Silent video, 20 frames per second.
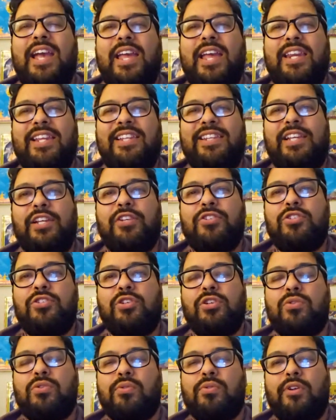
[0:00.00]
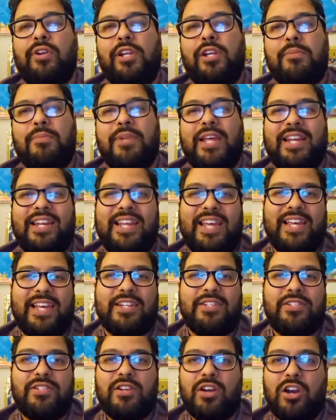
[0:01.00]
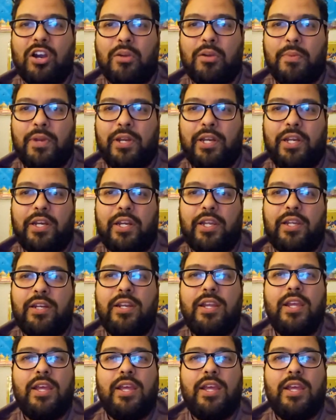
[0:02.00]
anything into your aquarium that has carbon in it.